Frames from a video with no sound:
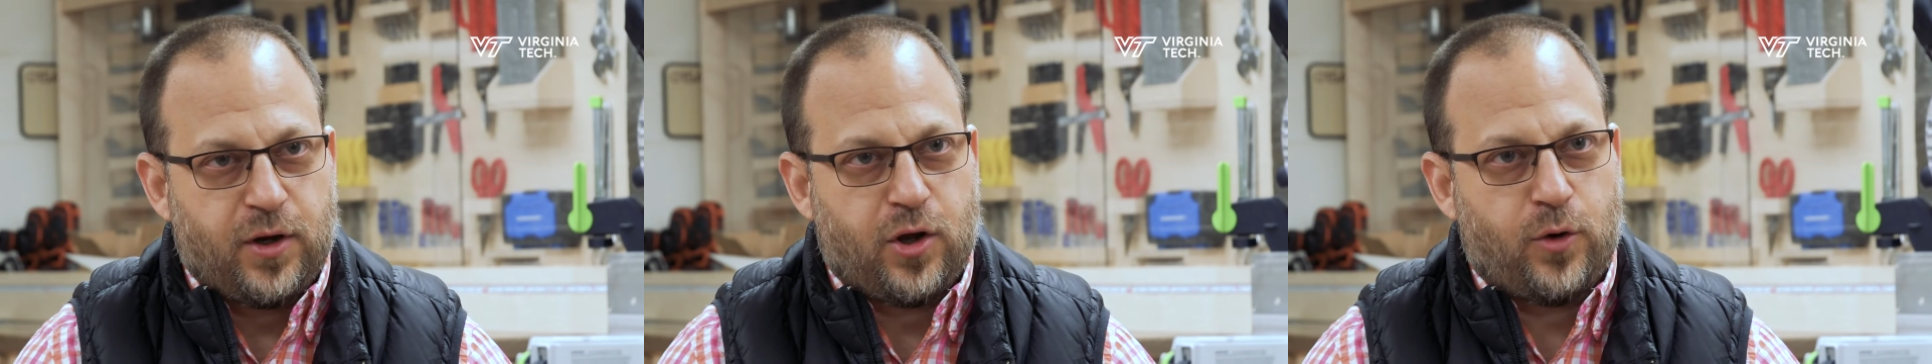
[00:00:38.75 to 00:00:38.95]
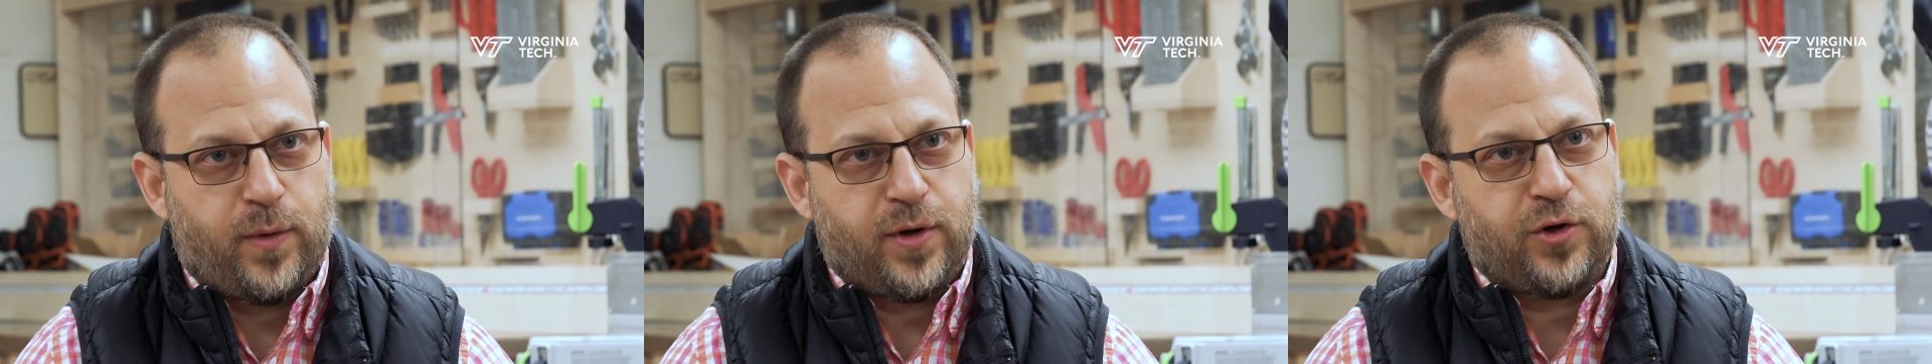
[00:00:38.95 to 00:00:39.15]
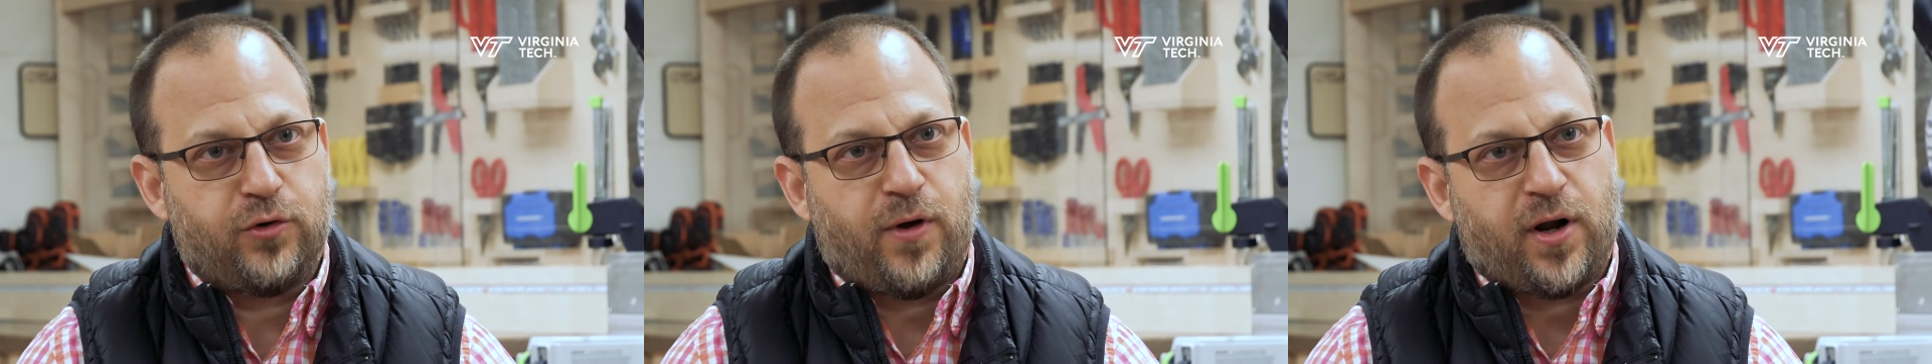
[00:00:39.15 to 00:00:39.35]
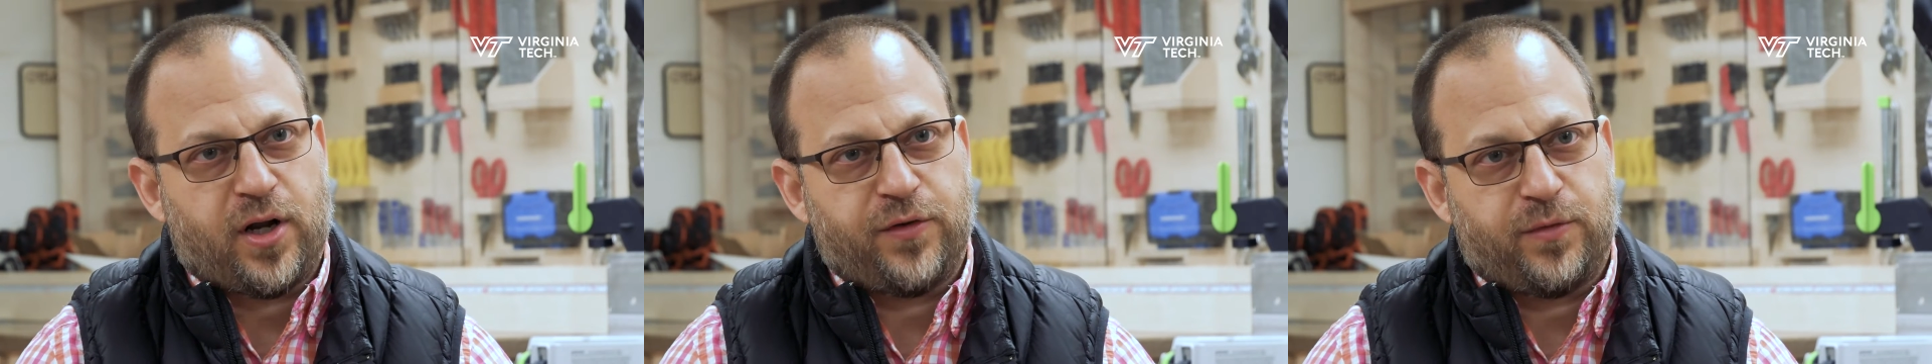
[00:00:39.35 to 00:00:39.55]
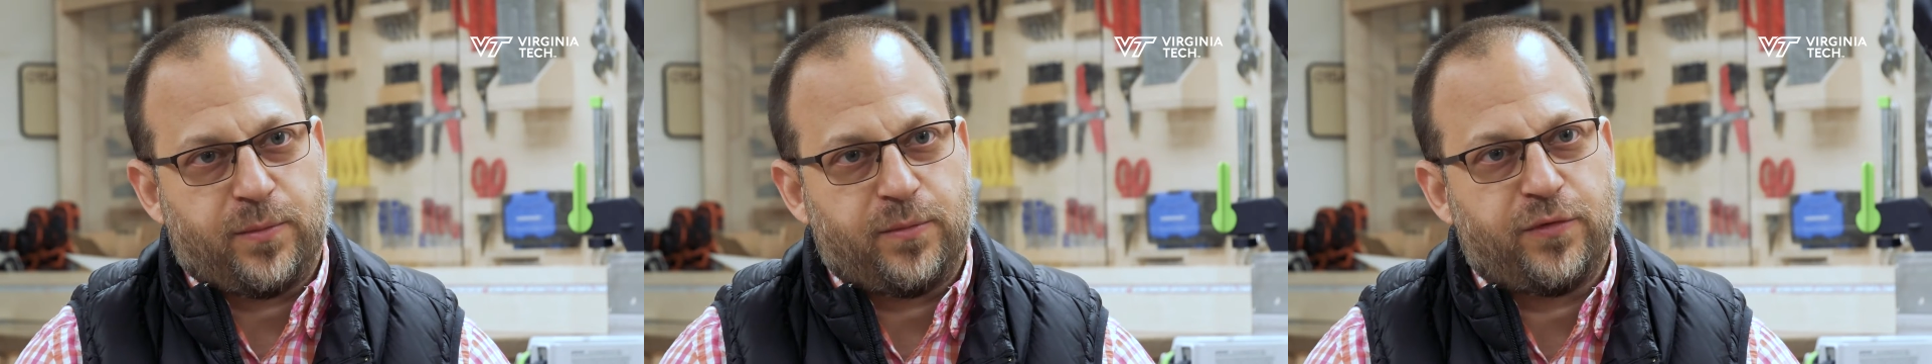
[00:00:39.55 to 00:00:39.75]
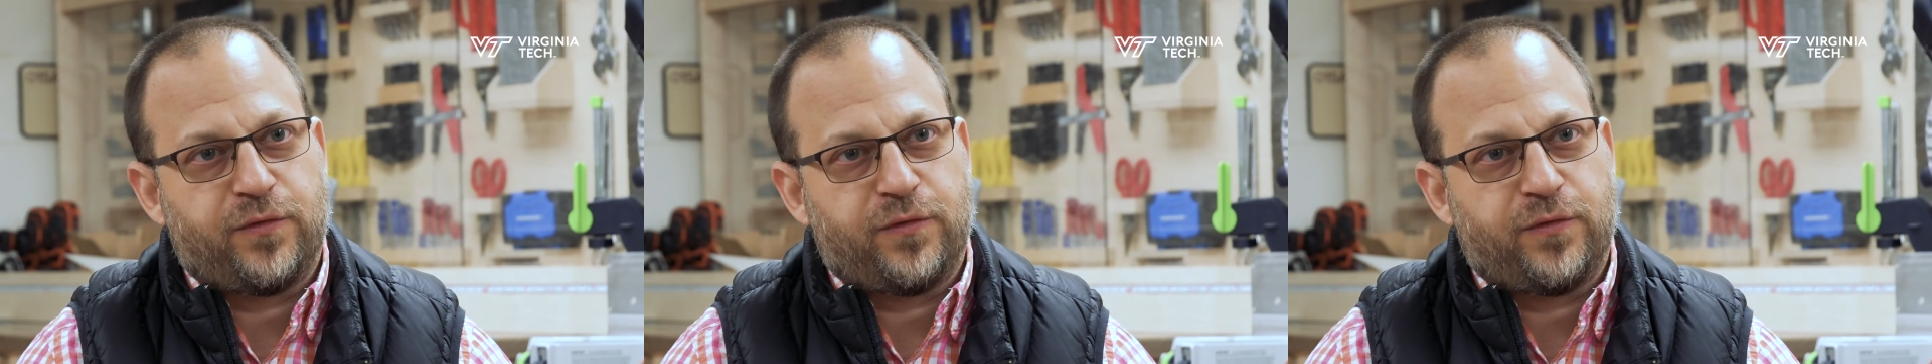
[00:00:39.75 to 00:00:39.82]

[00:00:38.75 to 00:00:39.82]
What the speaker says: going directly from